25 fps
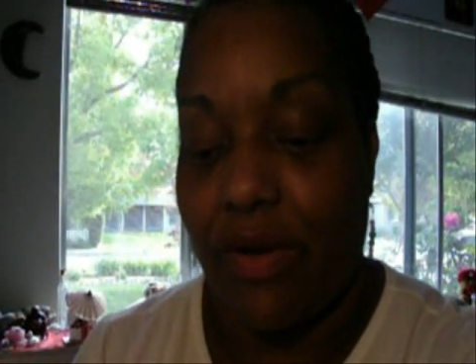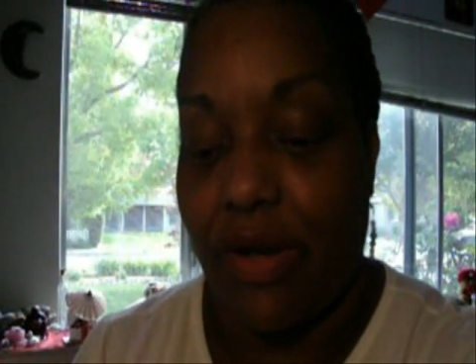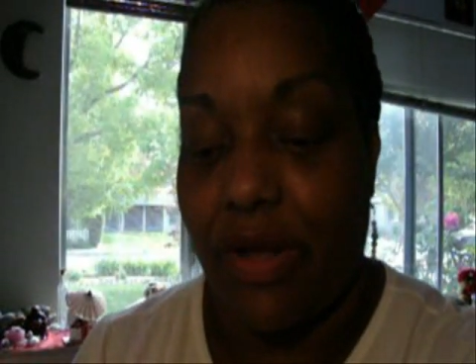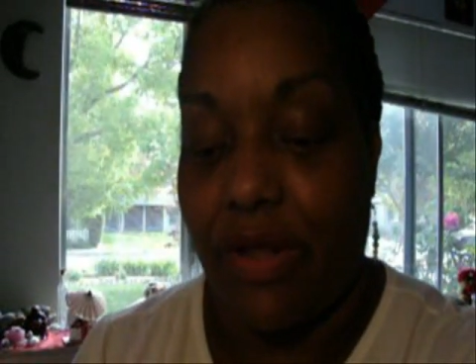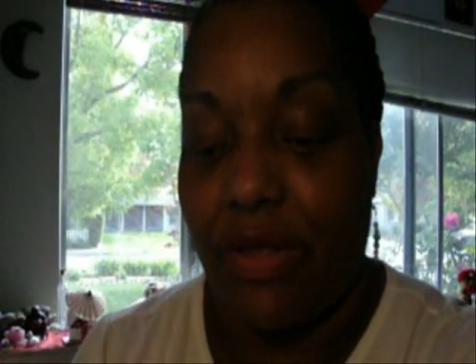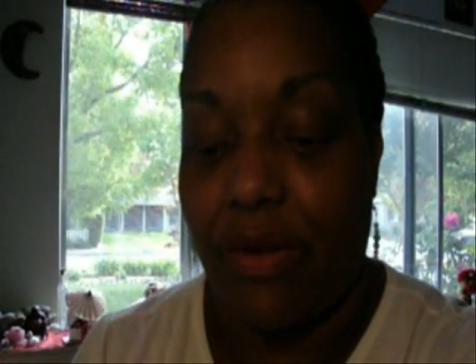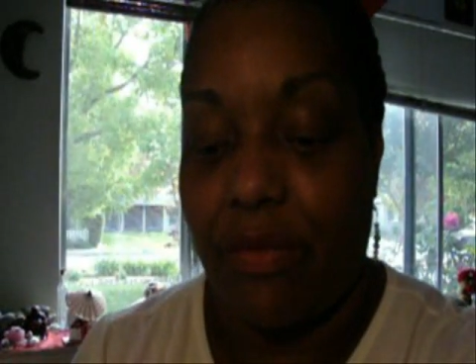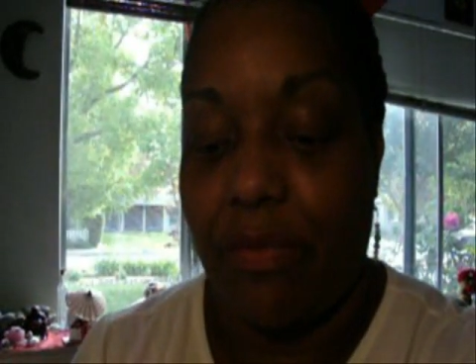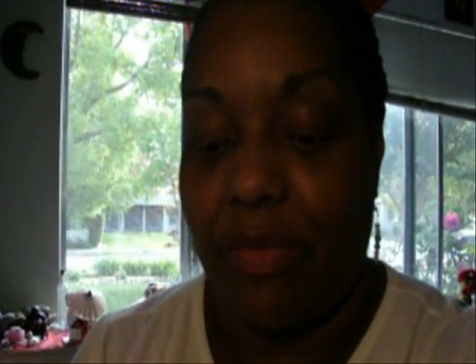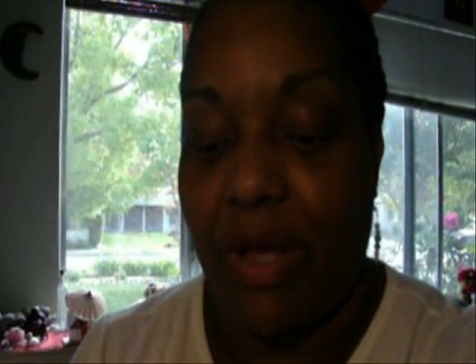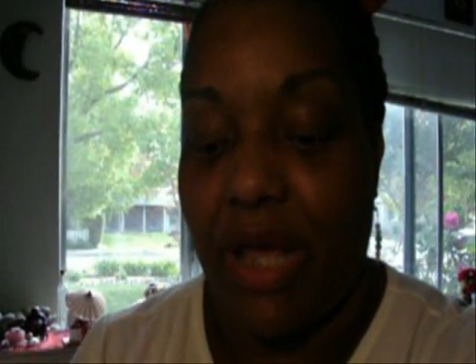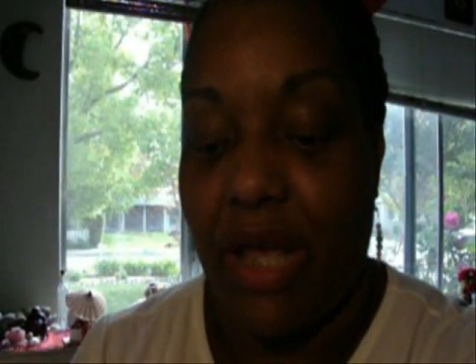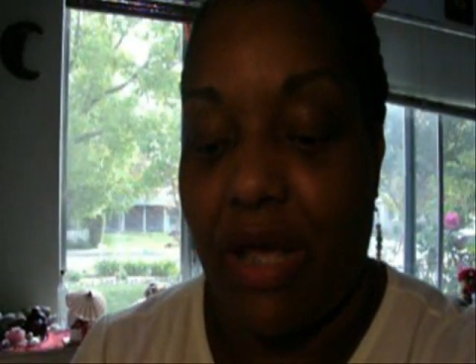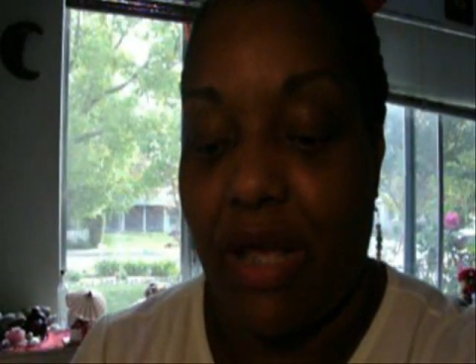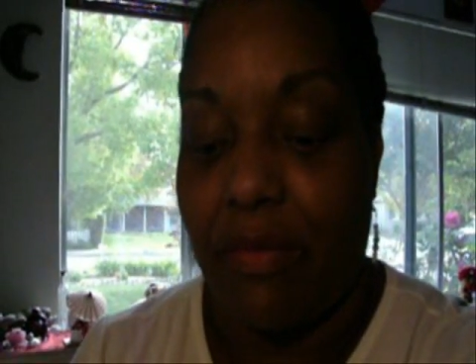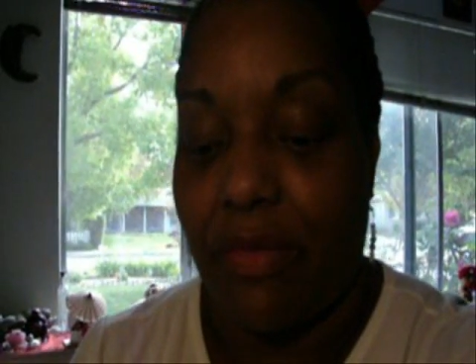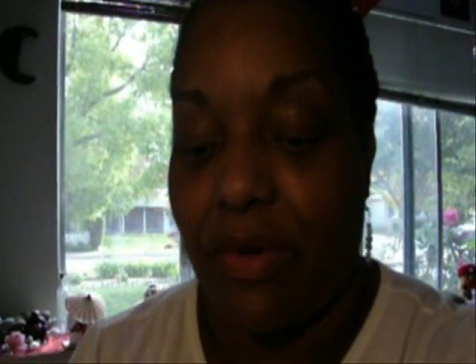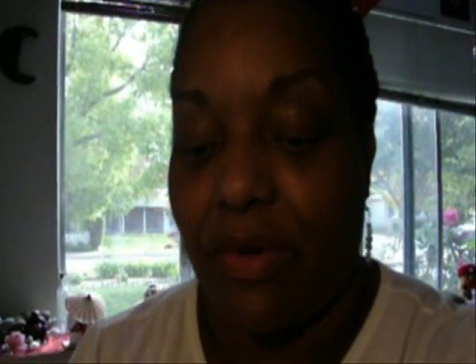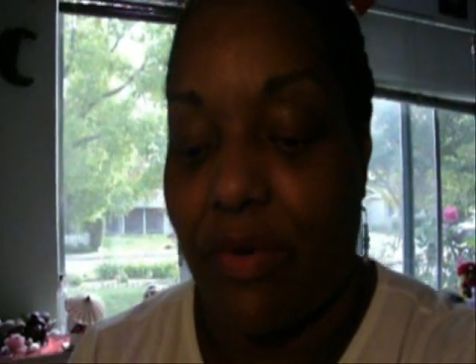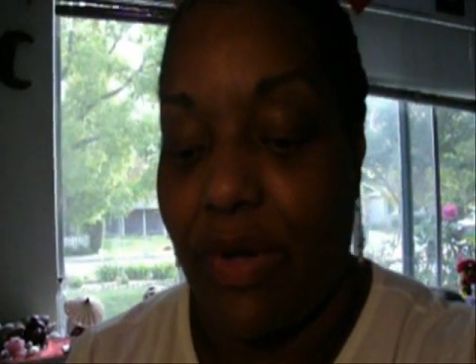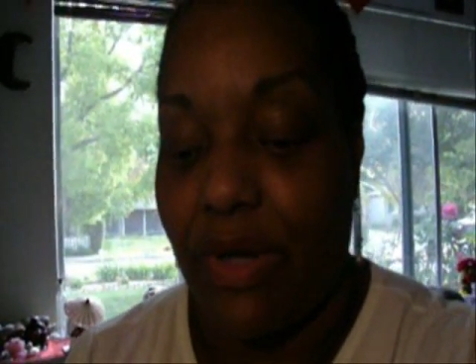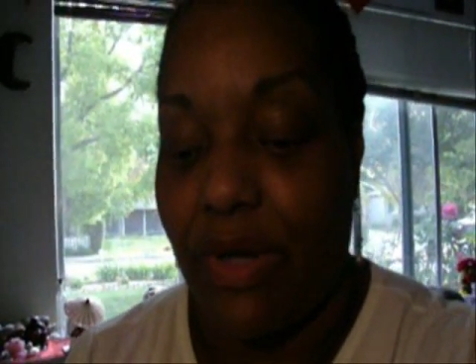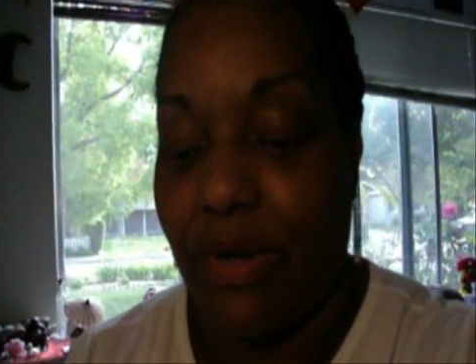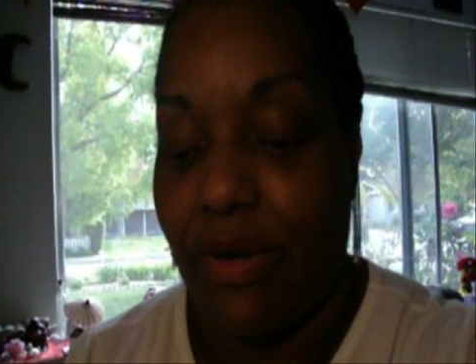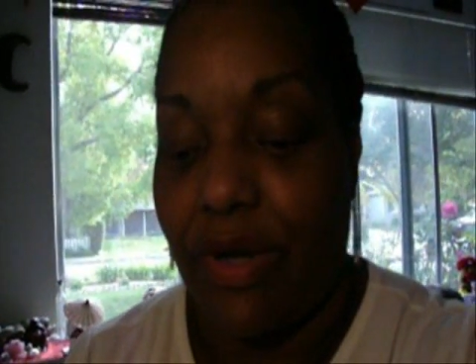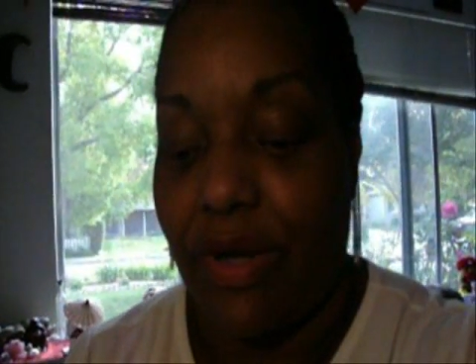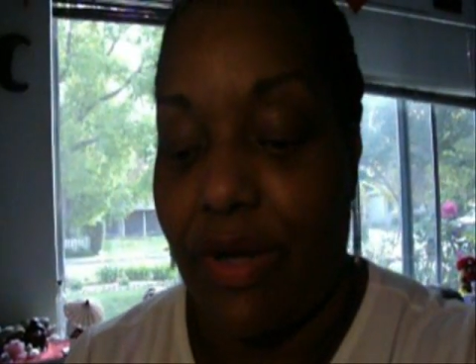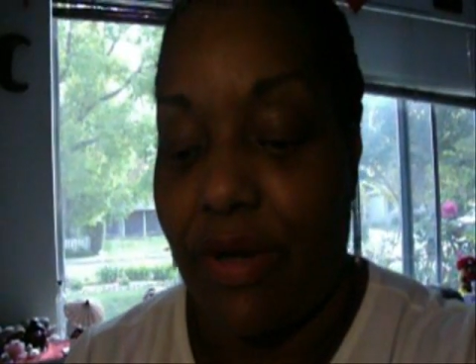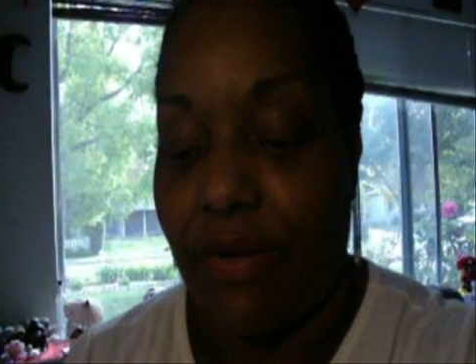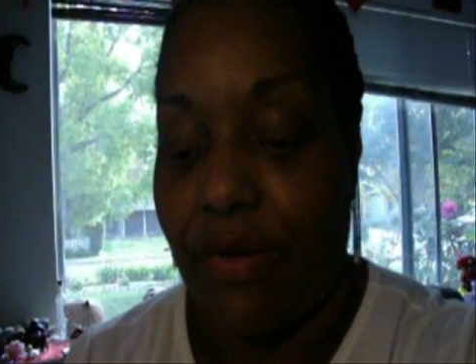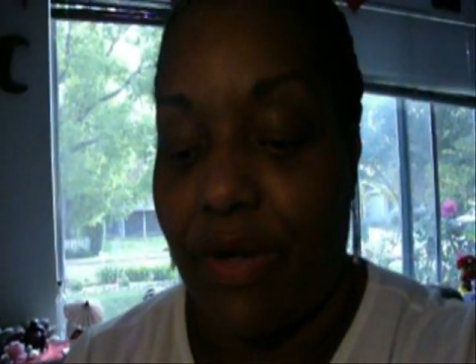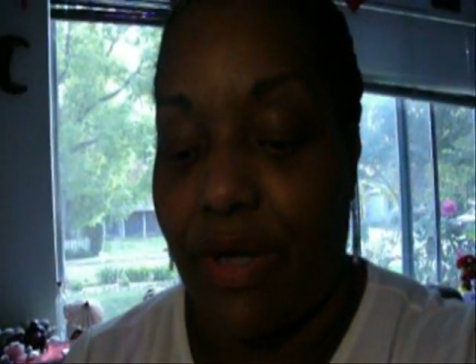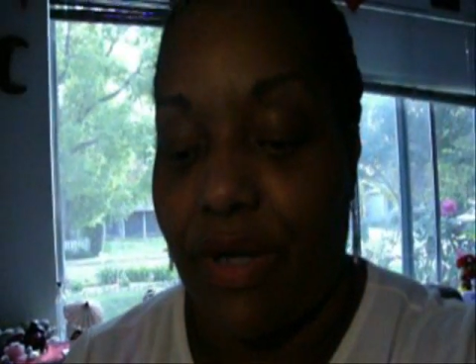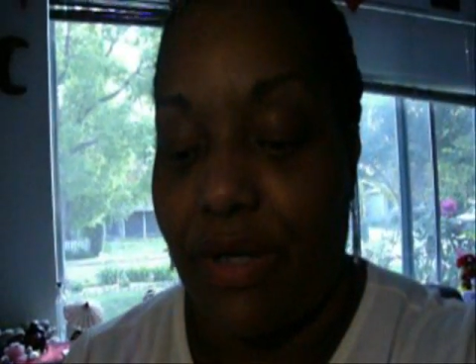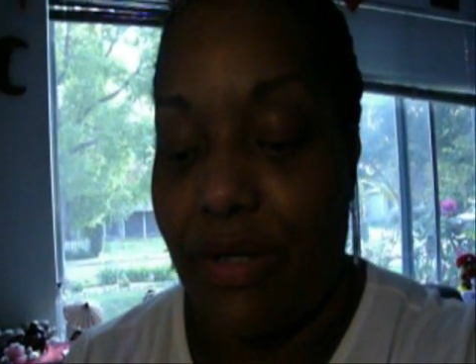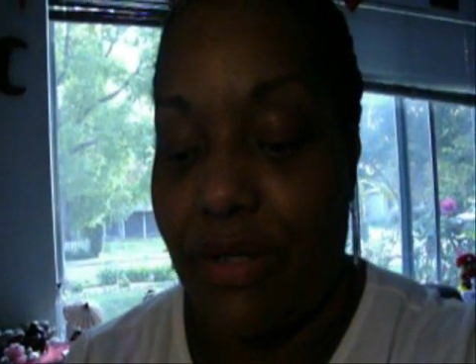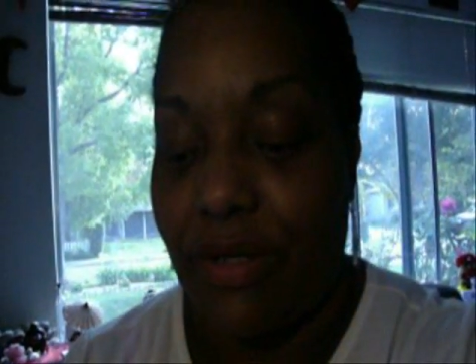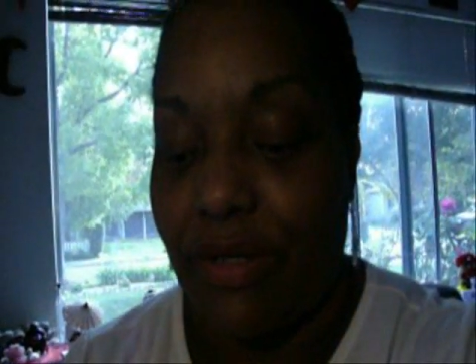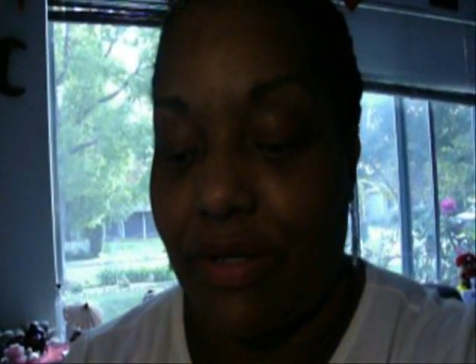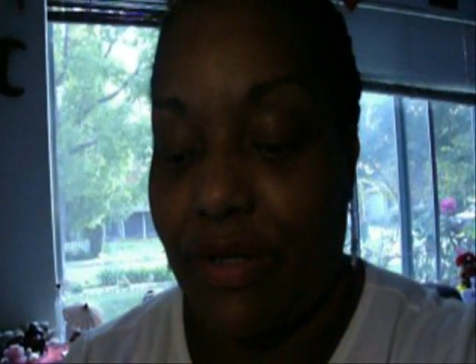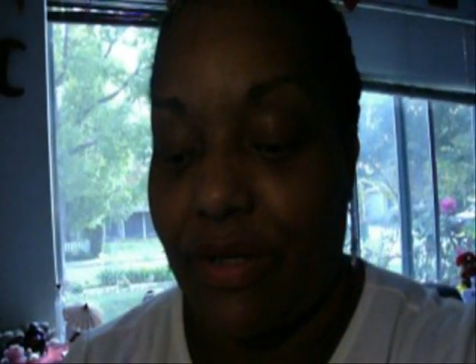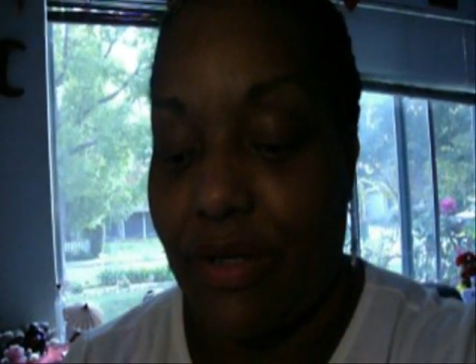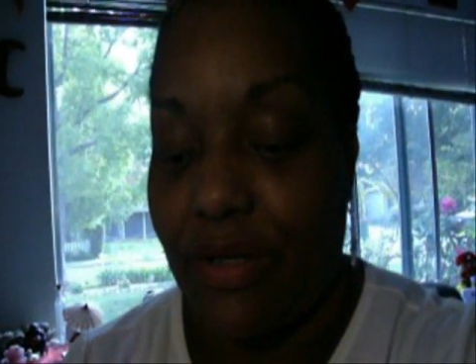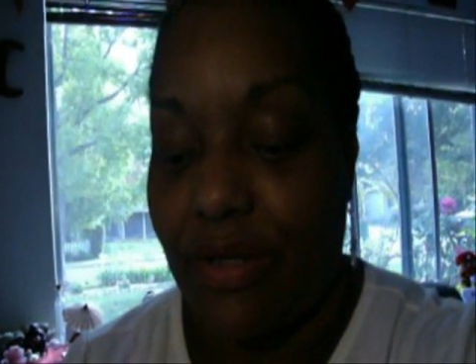Pam Grier earrings.